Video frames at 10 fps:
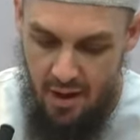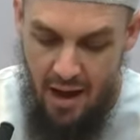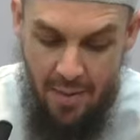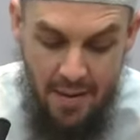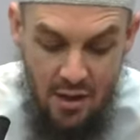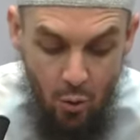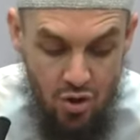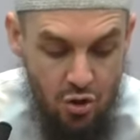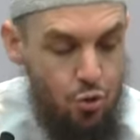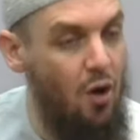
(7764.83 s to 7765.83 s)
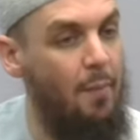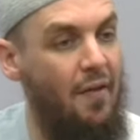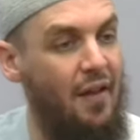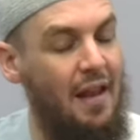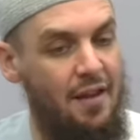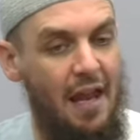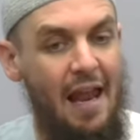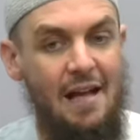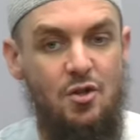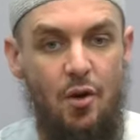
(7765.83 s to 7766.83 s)
And then he goes on to talk about the
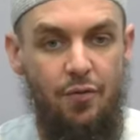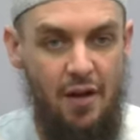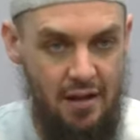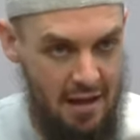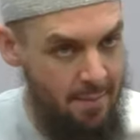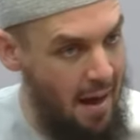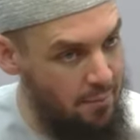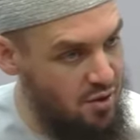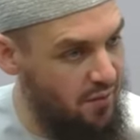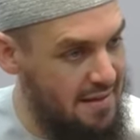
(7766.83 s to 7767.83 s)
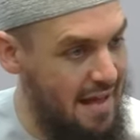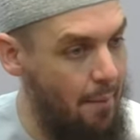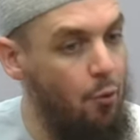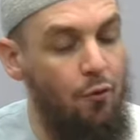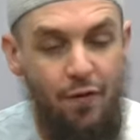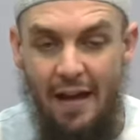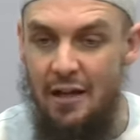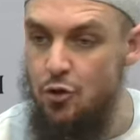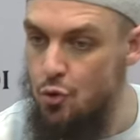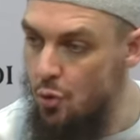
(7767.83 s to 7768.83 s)
likes of the imams of Islam who fell
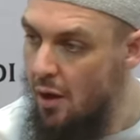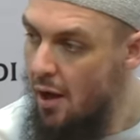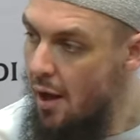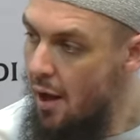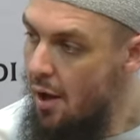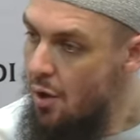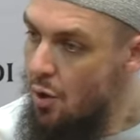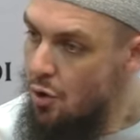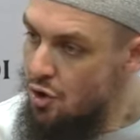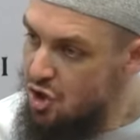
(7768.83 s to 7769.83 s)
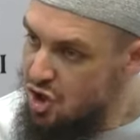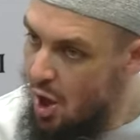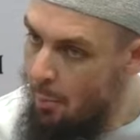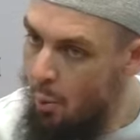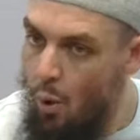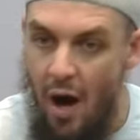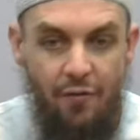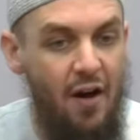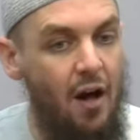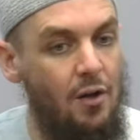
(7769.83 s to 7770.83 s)
into
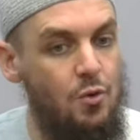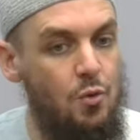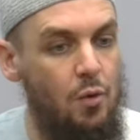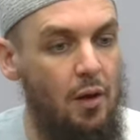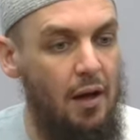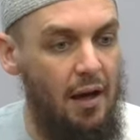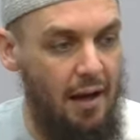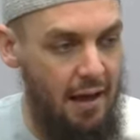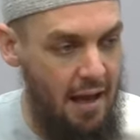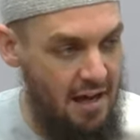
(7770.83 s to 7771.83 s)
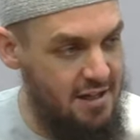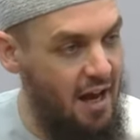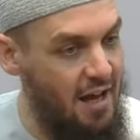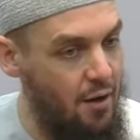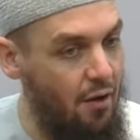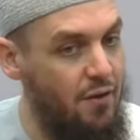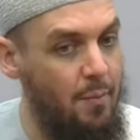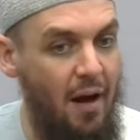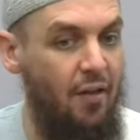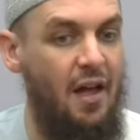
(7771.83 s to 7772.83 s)
muwafaqatu al-ashaira fi
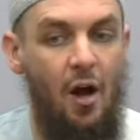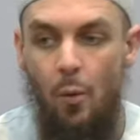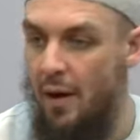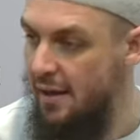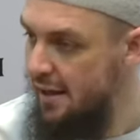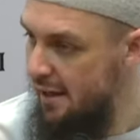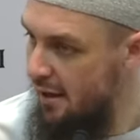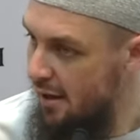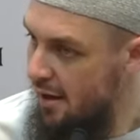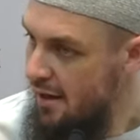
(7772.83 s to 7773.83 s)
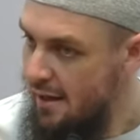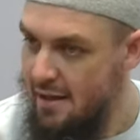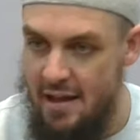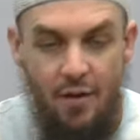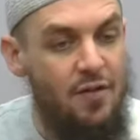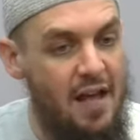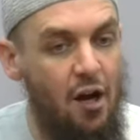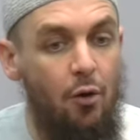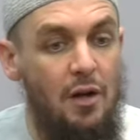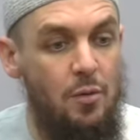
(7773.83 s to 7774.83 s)
ba'di aqwalihi. They
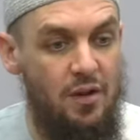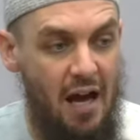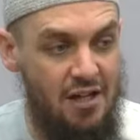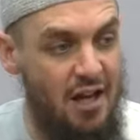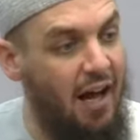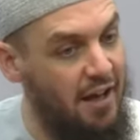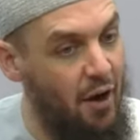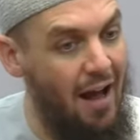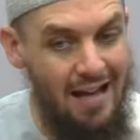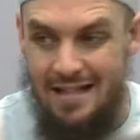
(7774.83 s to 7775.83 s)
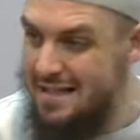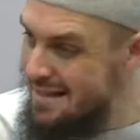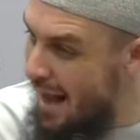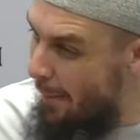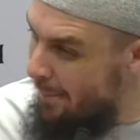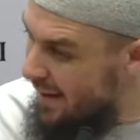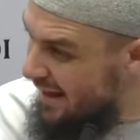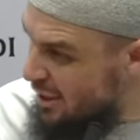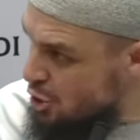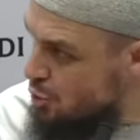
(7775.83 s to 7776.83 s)
agreed with the Asha'ira in some
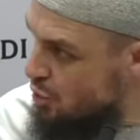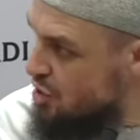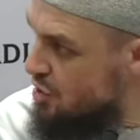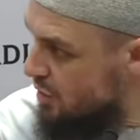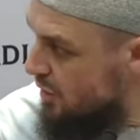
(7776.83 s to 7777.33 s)
issues.